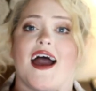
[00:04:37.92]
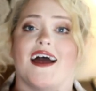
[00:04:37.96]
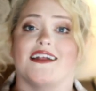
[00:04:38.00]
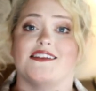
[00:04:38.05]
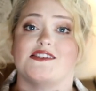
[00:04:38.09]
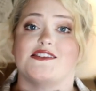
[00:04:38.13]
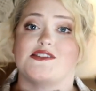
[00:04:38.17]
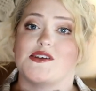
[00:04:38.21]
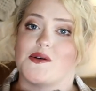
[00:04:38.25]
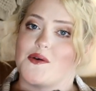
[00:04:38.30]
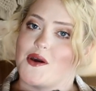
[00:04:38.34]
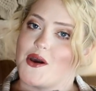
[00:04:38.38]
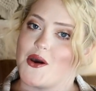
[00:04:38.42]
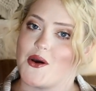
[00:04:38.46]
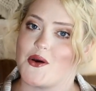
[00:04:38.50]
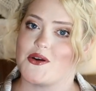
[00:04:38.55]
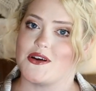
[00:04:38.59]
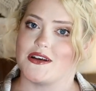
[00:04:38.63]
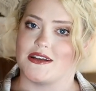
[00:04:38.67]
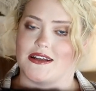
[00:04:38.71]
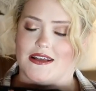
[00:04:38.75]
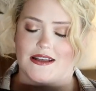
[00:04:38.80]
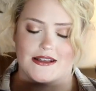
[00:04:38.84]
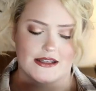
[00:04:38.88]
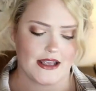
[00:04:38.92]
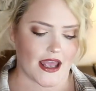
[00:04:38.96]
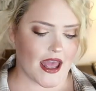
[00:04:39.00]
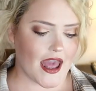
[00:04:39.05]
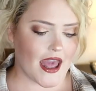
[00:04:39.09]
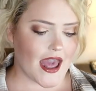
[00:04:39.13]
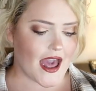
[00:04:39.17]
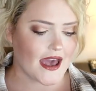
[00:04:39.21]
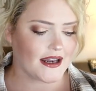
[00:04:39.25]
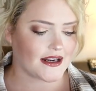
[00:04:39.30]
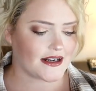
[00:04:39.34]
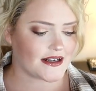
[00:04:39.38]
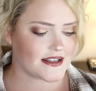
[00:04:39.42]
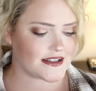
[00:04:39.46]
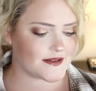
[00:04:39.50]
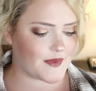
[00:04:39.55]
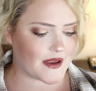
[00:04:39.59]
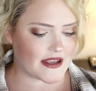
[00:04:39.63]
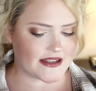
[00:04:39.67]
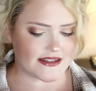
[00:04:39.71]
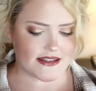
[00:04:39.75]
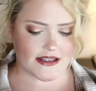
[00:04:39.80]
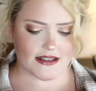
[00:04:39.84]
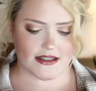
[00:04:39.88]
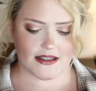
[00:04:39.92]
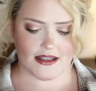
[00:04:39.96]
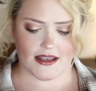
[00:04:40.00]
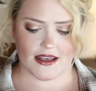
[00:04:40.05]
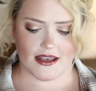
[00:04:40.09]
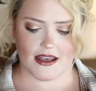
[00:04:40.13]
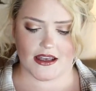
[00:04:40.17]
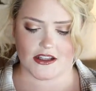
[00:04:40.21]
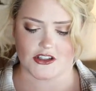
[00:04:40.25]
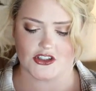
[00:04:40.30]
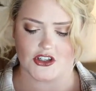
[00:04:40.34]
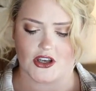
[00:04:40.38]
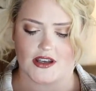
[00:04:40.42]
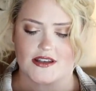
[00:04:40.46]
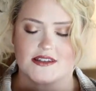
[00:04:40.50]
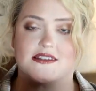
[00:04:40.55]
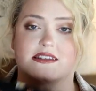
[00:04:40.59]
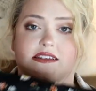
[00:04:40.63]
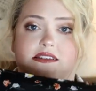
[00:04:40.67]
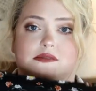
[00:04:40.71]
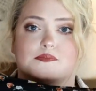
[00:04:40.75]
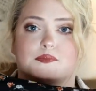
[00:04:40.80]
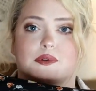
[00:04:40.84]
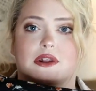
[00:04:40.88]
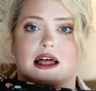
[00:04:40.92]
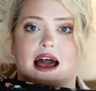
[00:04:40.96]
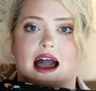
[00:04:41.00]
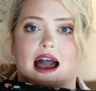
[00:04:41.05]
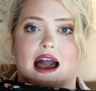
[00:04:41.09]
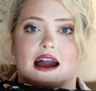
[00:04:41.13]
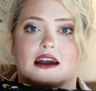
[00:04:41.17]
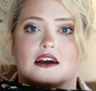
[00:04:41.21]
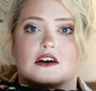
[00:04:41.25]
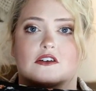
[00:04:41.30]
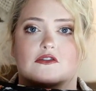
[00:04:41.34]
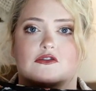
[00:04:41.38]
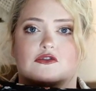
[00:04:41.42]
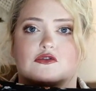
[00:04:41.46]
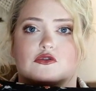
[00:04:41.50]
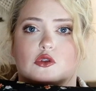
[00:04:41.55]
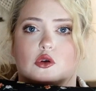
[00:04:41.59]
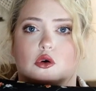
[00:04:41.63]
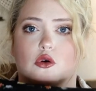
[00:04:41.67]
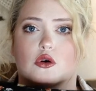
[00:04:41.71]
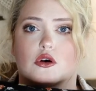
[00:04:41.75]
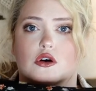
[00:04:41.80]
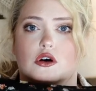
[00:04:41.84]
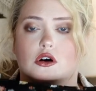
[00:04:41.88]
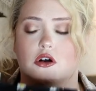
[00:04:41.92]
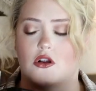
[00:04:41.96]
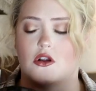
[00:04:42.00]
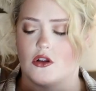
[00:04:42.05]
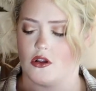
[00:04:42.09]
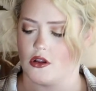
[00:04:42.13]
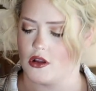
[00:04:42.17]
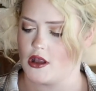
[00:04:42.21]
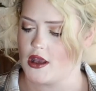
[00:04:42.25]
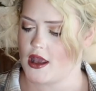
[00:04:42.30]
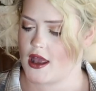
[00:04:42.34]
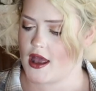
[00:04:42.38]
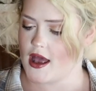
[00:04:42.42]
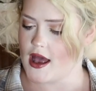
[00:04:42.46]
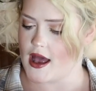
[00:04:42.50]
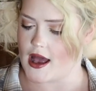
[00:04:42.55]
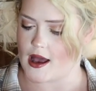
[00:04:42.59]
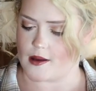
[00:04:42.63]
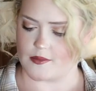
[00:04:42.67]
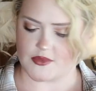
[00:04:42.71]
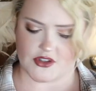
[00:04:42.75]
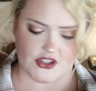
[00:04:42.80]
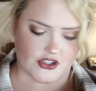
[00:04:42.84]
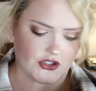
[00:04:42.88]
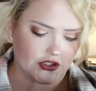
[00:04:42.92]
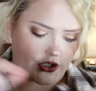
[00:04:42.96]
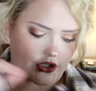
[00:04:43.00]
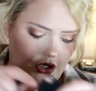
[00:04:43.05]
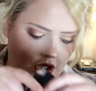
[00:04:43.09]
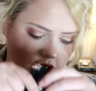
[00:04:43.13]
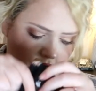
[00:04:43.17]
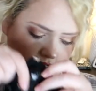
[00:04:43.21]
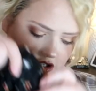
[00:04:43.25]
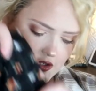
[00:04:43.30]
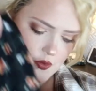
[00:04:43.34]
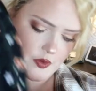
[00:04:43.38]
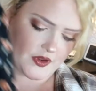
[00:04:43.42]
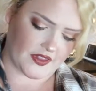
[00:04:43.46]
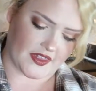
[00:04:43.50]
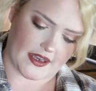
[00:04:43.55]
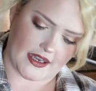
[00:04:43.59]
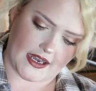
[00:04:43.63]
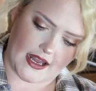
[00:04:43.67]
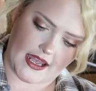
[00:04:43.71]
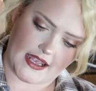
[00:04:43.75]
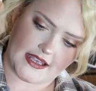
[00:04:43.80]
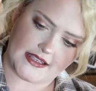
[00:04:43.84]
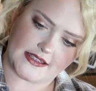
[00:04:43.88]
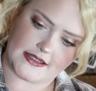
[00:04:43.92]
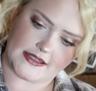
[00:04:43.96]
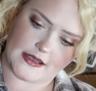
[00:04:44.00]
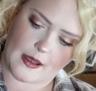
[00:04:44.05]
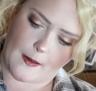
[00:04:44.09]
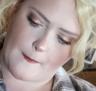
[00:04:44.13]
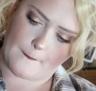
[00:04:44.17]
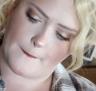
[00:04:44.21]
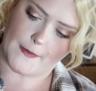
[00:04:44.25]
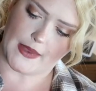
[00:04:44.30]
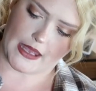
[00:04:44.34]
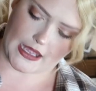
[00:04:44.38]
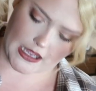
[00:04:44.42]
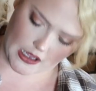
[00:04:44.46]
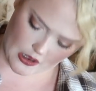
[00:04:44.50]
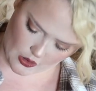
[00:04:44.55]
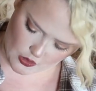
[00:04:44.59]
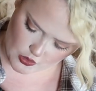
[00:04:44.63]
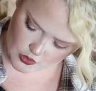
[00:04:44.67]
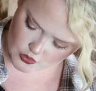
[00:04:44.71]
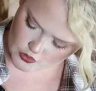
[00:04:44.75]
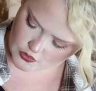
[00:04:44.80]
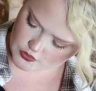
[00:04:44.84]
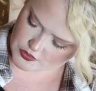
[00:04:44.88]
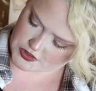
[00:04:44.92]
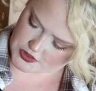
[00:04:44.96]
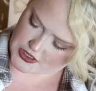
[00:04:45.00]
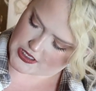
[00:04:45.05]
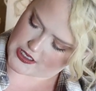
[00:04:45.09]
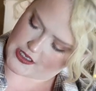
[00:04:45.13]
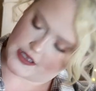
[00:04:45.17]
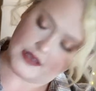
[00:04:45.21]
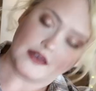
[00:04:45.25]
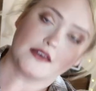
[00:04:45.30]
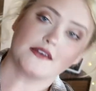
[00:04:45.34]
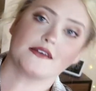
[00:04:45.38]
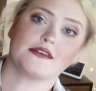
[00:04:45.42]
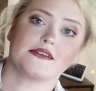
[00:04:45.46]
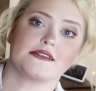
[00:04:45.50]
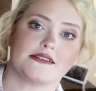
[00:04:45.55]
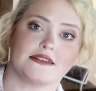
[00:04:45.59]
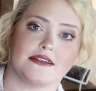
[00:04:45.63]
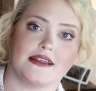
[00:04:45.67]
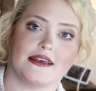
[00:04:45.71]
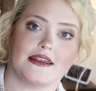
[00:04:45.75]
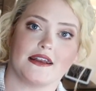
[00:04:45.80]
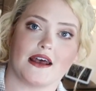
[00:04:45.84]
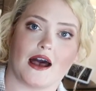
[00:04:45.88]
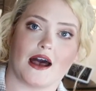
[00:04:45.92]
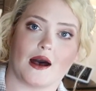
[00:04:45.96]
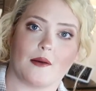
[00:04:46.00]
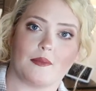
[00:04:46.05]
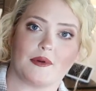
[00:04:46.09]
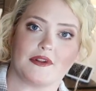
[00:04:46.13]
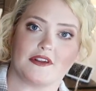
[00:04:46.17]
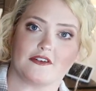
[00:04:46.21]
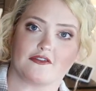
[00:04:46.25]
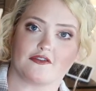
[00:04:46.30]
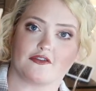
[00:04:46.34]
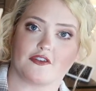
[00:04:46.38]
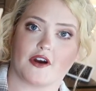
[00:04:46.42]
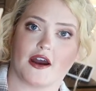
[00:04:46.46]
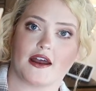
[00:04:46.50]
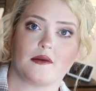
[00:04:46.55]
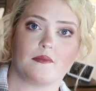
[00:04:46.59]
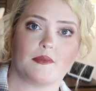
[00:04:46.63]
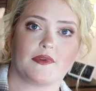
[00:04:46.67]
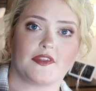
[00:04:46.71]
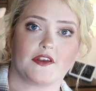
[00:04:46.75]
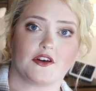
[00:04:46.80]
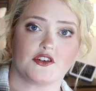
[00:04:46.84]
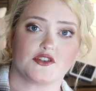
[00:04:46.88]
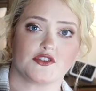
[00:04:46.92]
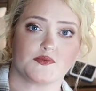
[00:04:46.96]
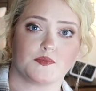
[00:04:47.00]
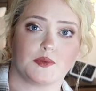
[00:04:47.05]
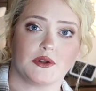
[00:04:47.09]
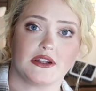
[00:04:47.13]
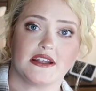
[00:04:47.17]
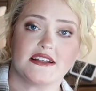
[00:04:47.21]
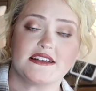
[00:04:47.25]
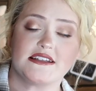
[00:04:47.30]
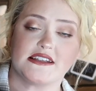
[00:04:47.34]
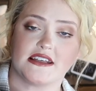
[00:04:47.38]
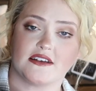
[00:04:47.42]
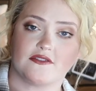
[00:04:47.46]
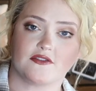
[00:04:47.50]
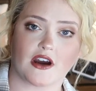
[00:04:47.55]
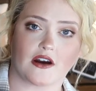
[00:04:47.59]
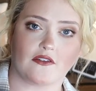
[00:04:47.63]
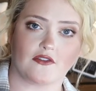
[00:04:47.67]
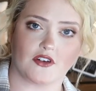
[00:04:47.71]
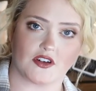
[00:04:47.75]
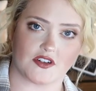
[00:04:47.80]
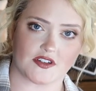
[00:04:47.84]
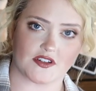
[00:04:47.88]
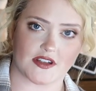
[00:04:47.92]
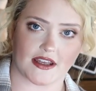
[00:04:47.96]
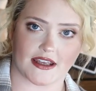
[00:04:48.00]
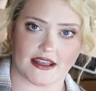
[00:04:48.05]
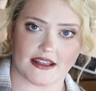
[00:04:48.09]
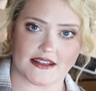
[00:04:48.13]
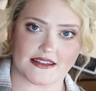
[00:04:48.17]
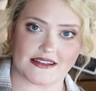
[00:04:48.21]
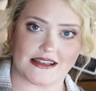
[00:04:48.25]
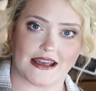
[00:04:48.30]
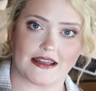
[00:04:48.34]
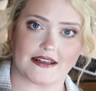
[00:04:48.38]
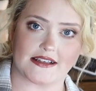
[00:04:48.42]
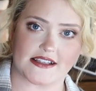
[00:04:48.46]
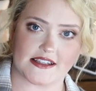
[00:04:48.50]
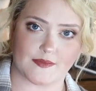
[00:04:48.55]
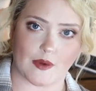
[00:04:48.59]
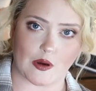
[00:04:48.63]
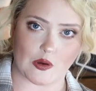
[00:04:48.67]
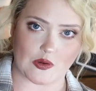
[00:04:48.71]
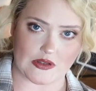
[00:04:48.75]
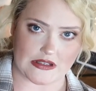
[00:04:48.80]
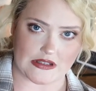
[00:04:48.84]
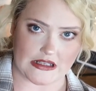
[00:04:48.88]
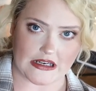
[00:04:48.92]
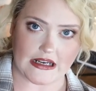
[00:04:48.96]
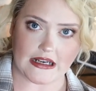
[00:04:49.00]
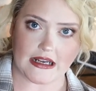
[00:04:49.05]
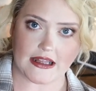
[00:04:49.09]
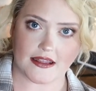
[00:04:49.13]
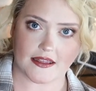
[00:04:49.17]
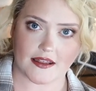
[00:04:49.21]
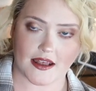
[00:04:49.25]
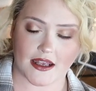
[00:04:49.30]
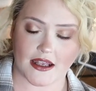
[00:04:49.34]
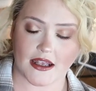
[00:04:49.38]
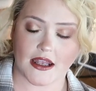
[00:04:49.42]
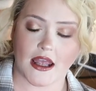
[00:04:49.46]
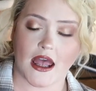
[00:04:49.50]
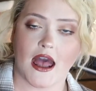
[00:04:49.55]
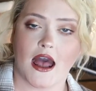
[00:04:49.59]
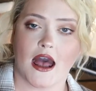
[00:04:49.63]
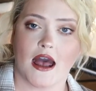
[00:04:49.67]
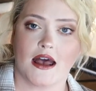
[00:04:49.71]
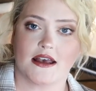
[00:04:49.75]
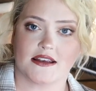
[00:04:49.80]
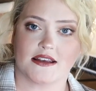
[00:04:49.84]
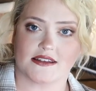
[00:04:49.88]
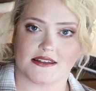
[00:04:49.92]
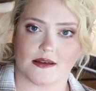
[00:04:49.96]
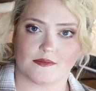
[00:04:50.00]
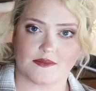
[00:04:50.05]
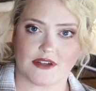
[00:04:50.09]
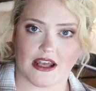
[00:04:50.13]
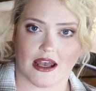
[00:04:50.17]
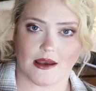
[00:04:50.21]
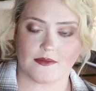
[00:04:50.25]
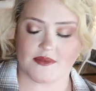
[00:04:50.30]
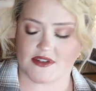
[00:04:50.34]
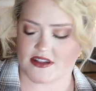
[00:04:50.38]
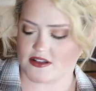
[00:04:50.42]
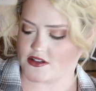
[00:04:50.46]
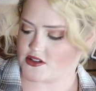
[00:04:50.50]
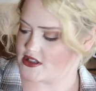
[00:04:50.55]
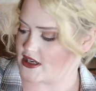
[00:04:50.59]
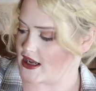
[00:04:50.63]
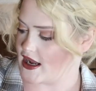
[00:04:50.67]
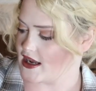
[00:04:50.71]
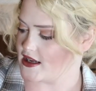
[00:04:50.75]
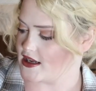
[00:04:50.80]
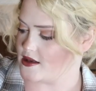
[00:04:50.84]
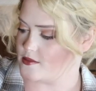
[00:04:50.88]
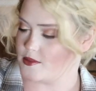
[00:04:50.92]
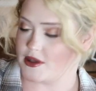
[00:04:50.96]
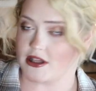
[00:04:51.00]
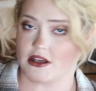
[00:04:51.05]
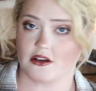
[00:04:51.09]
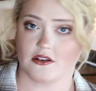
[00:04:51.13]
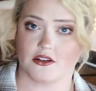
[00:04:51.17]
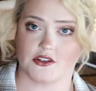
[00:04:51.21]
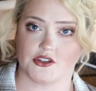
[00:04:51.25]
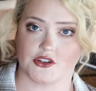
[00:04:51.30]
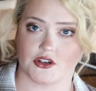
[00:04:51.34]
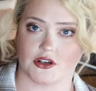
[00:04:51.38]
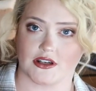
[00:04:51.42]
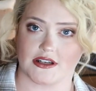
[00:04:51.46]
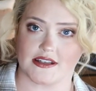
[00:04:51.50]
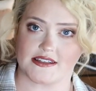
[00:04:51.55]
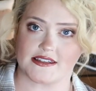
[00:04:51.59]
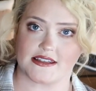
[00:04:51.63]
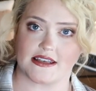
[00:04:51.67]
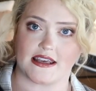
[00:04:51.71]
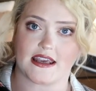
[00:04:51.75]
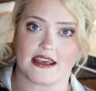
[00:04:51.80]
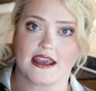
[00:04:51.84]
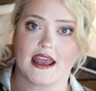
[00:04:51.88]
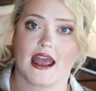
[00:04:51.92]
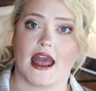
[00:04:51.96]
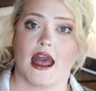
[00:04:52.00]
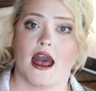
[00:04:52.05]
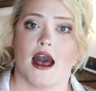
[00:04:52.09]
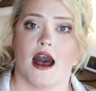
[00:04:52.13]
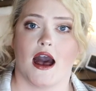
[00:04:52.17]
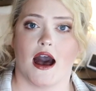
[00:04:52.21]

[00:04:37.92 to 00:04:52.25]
and so I ordered it. And it is basically just this black floral skirt with a nice big old slid up at the front, but there's plenty of coverage, like it's not exposed in anything. Sometimes, and there's an item in here that you're going to see